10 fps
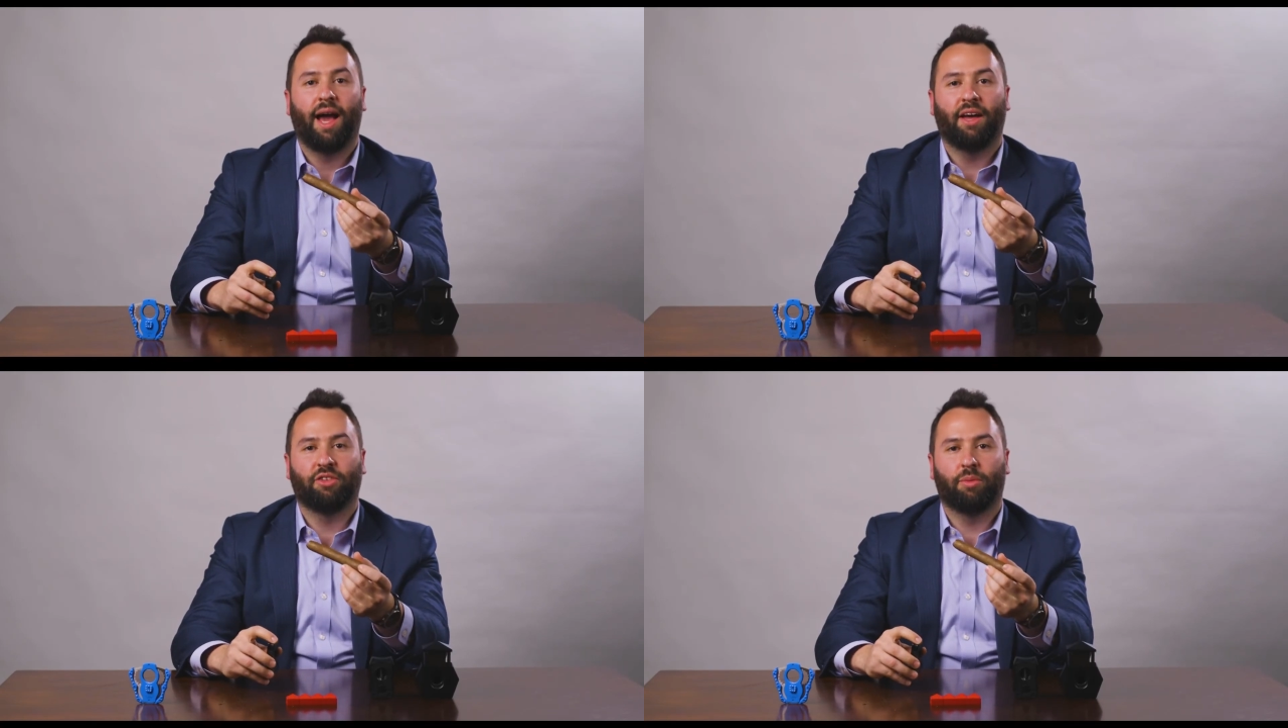
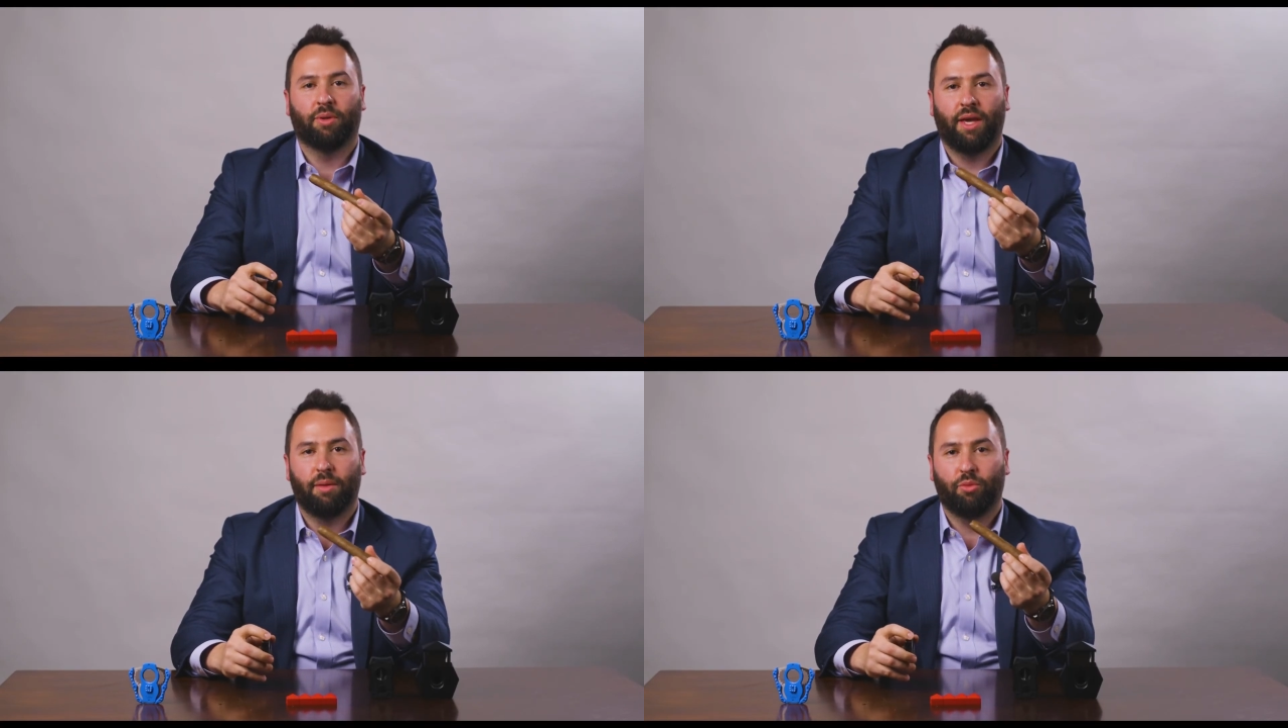As I
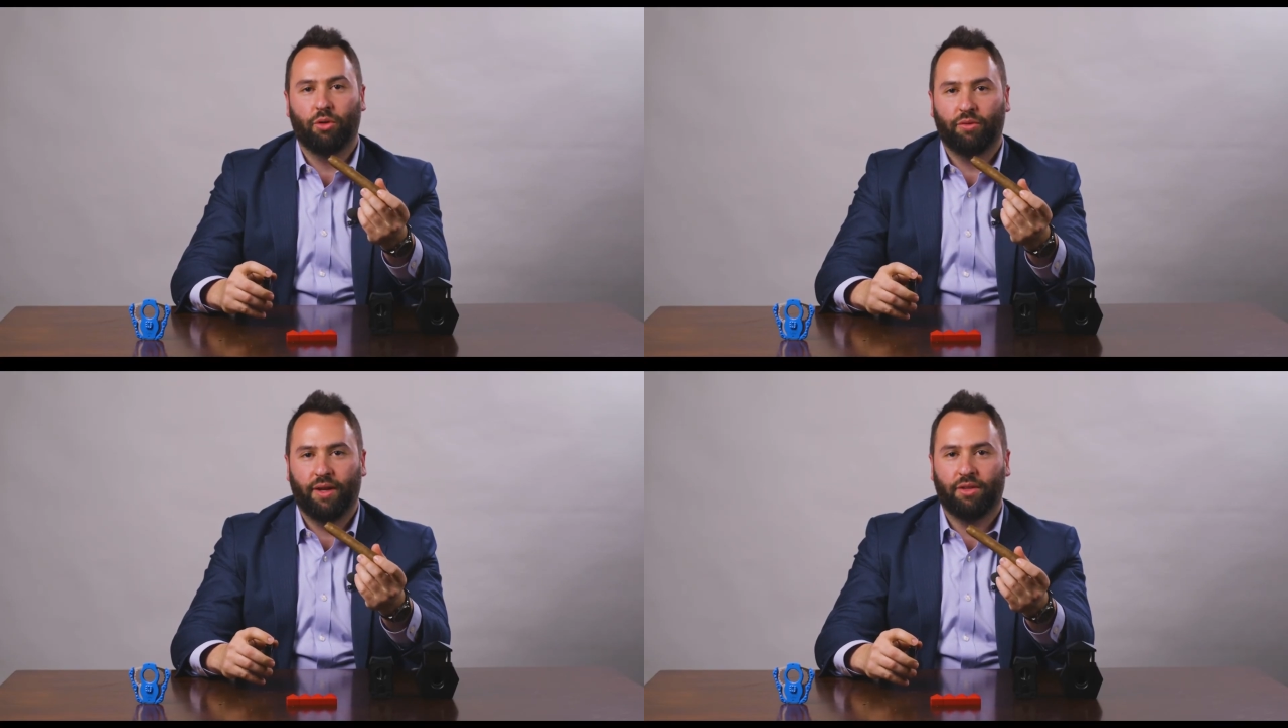became
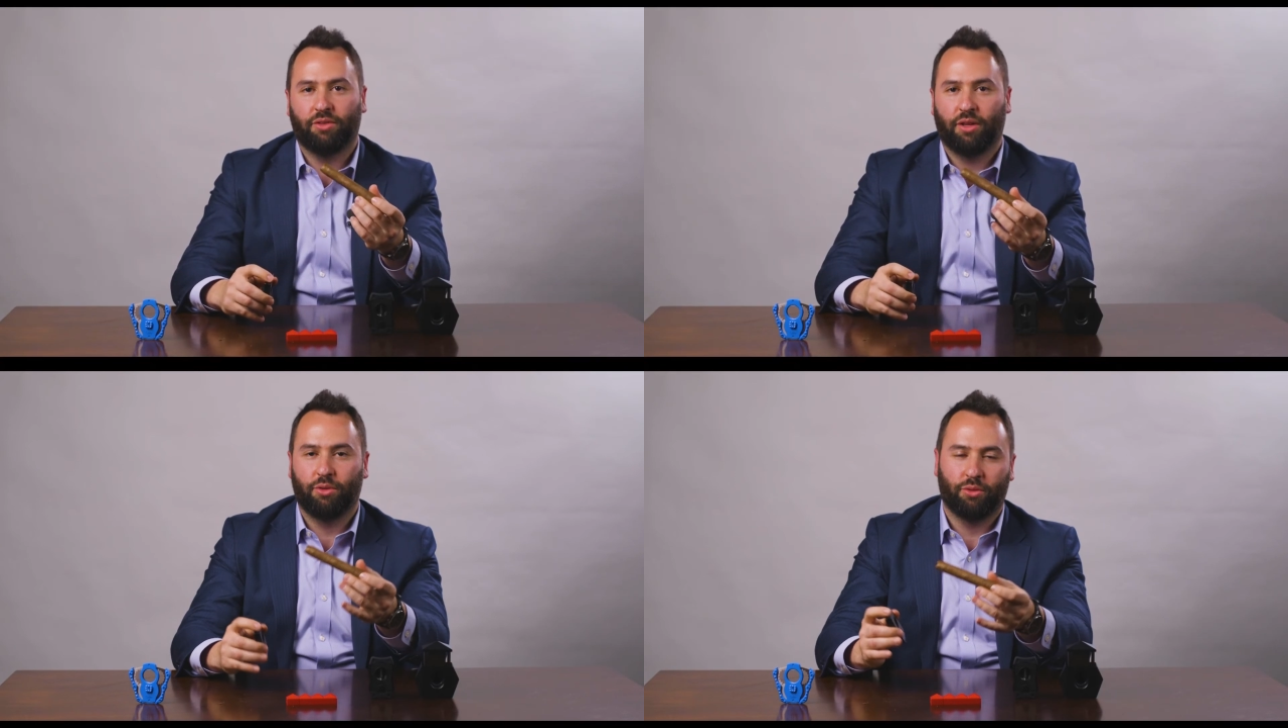more
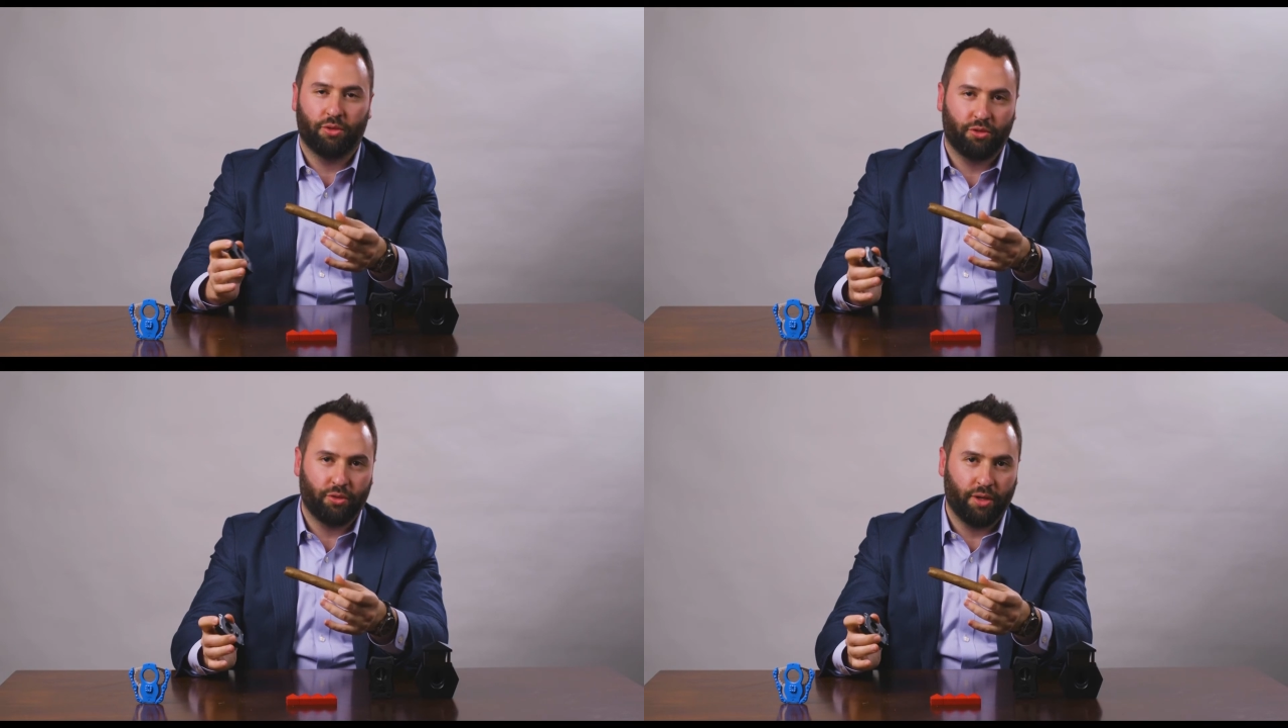advanced, I used
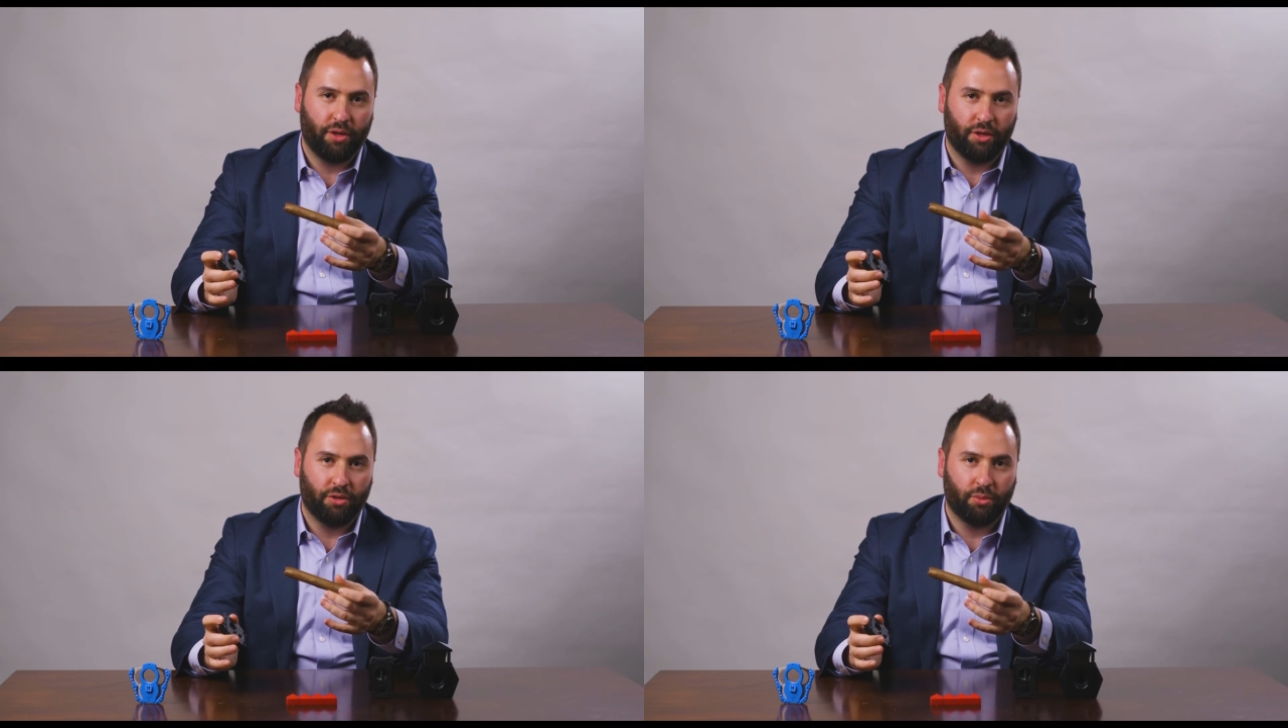the straight
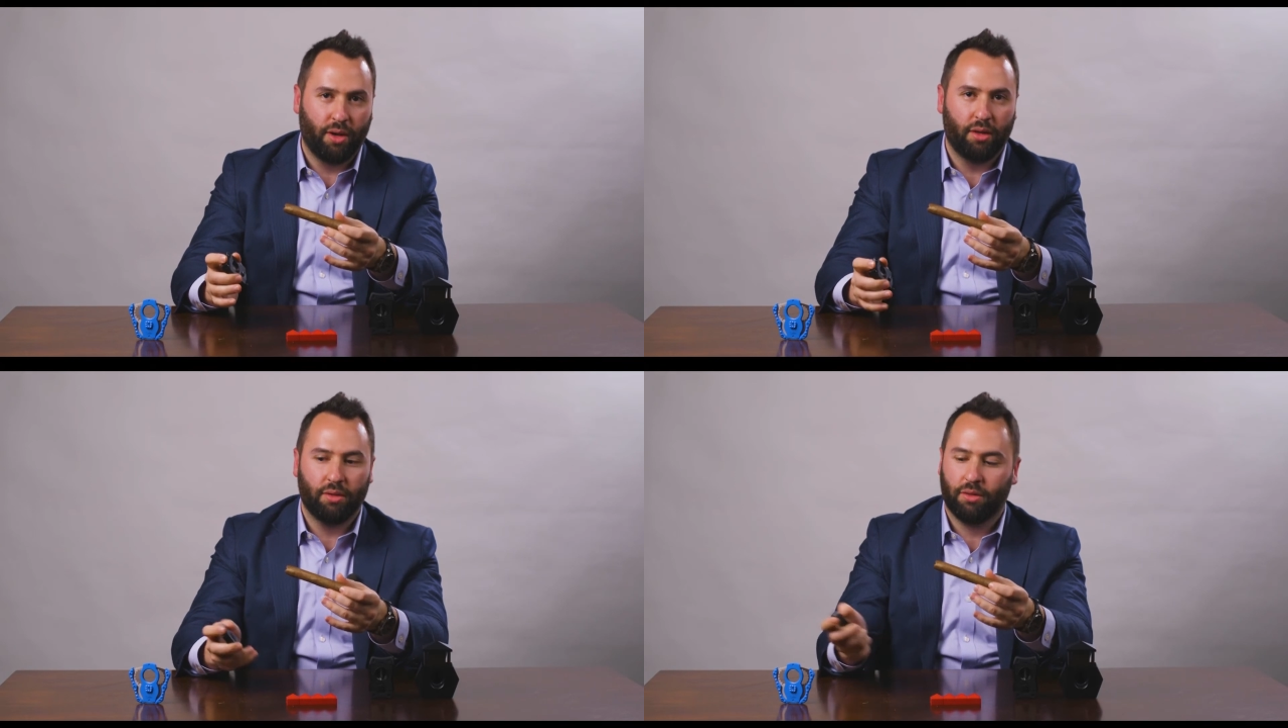cut as
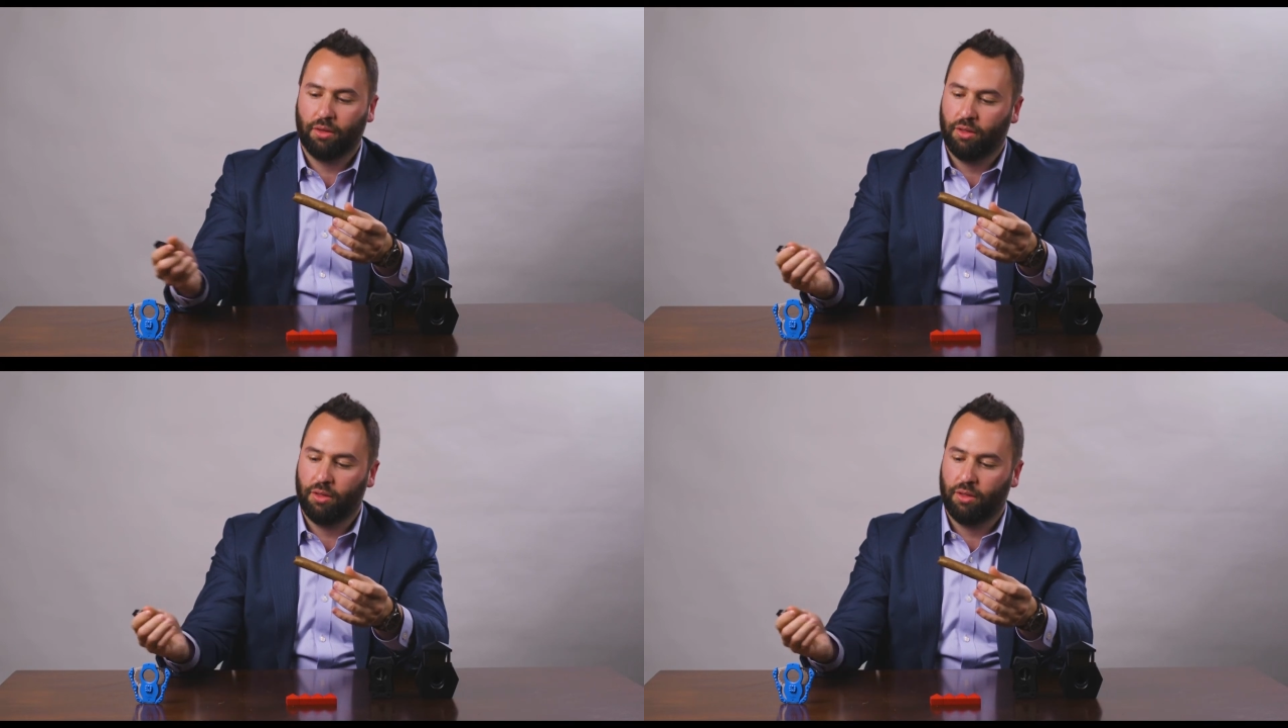well.